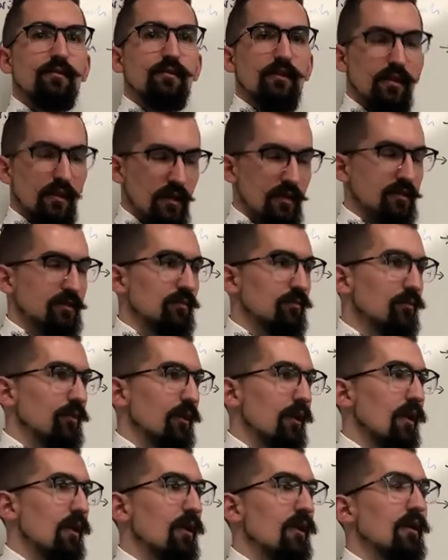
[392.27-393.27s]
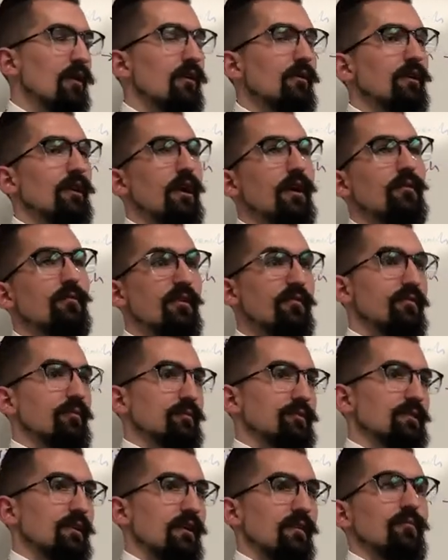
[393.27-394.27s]
Yes, it would. Okay, if it
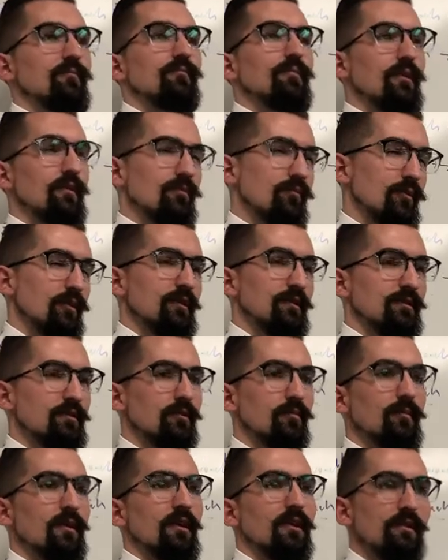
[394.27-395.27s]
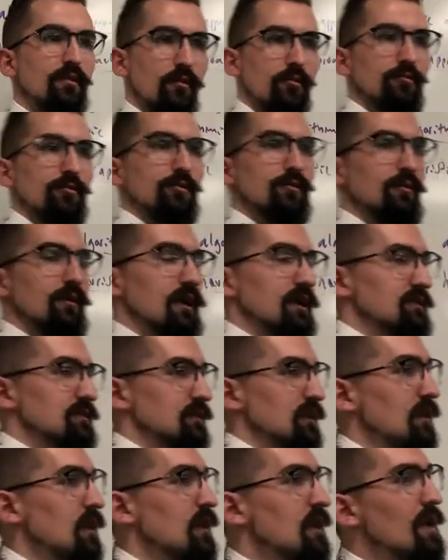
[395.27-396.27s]
was there, but we'd assume that the grocery store has
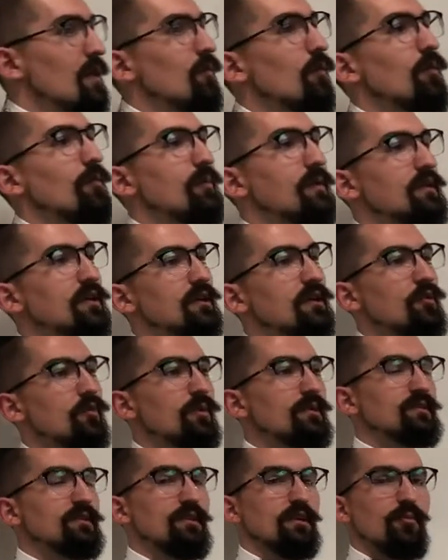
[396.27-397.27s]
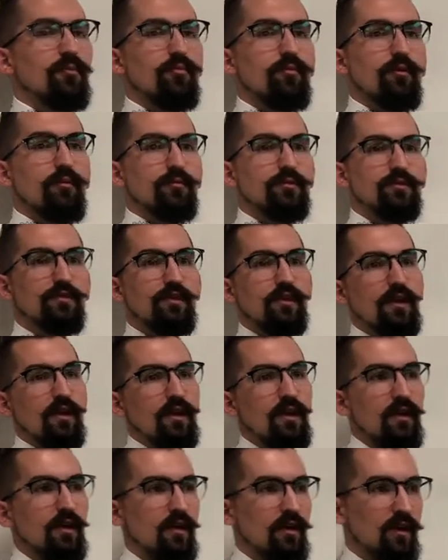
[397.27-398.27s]
that. What would be the heuristic approach
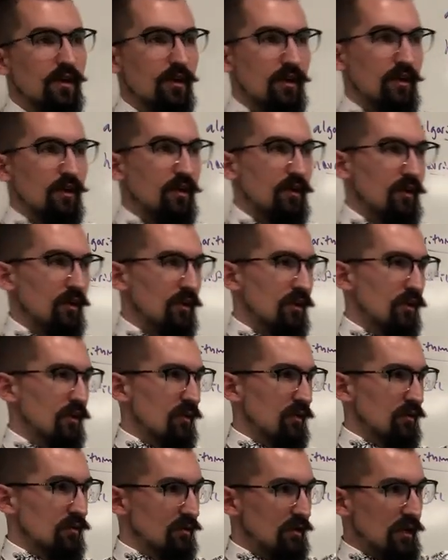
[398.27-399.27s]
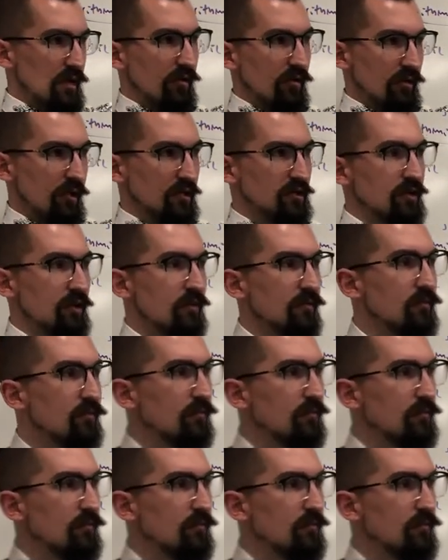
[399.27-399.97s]
then? Now I'll get you.